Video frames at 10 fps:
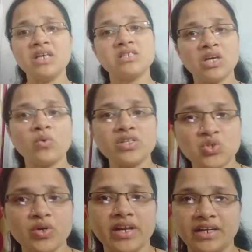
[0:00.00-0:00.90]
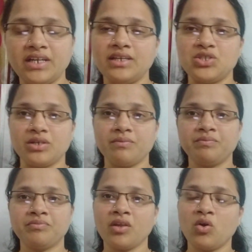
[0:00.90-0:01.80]
is equals to an integer.
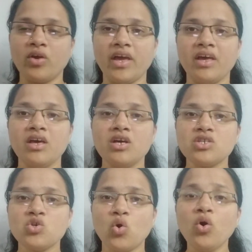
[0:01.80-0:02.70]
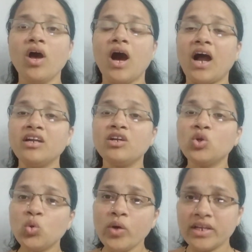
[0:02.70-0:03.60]
Okay, so under
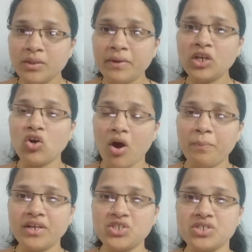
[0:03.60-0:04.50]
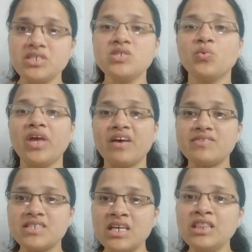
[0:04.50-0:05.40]
two arithmetic operations, we have
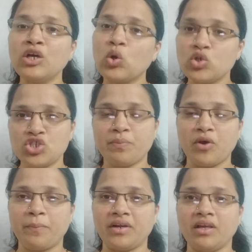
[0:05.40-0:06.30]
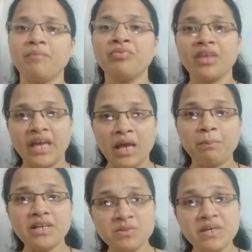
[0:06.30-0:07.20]
seen the closure property. A
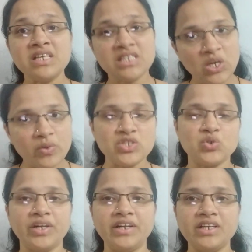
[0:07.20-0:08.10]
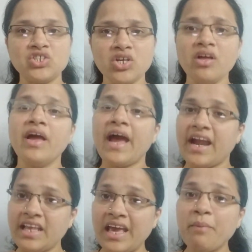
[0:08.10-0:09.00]
plus B is equals to integer
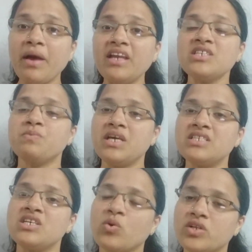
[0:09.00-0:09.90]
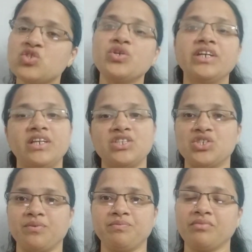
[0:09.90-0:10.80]
and A minus B is equals to
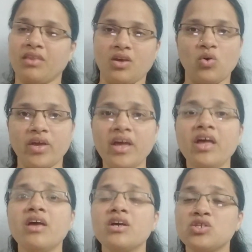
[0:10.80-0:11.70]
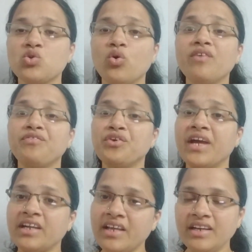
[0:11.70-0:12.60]
integer. Okay, so if you
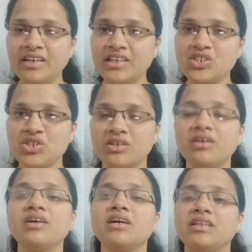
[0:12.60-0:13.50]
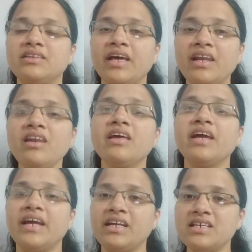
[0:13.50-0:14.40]
get an integer, then
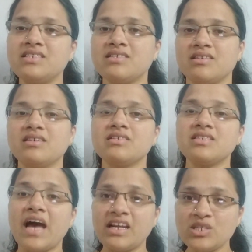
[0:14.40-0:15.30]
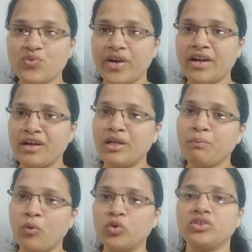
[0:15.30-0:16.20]
it is satisfied under
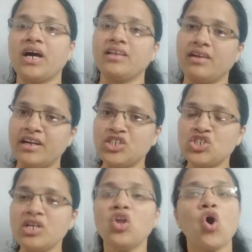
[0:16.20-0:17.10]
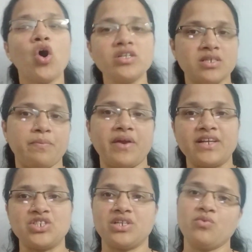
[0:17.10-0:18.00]
both either addition or
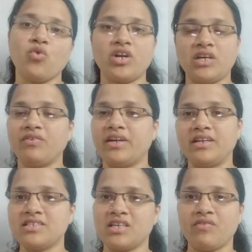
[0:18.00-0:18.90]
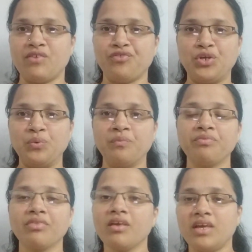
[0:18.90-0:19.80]
subtraction, whatever it is given for you.
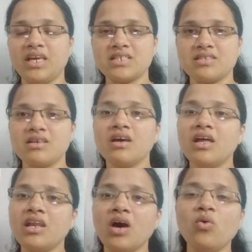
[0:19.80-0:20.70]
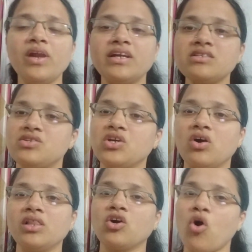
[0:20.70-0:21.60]
Yes, now let us
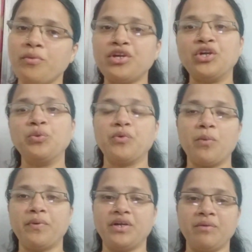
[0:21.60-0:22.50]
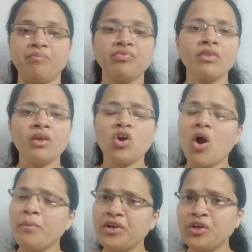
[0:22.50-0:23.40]
recall the commutative property.
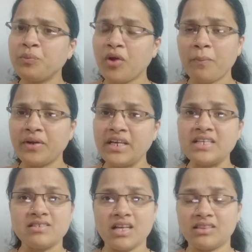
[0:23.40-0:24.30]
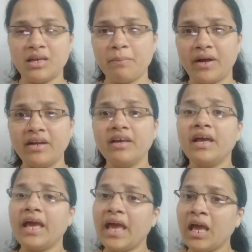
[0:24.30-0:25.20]
Commutative property is nothing but
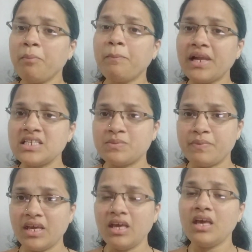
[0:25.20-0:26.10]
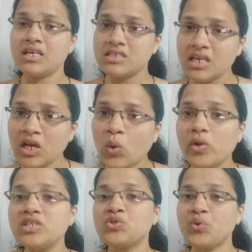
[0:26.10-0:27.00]
A plus B is
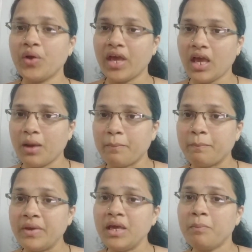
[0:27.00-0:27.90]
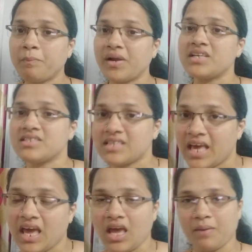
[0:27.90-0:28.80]
equals to B plus
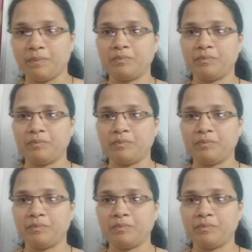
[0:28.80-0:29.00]
A.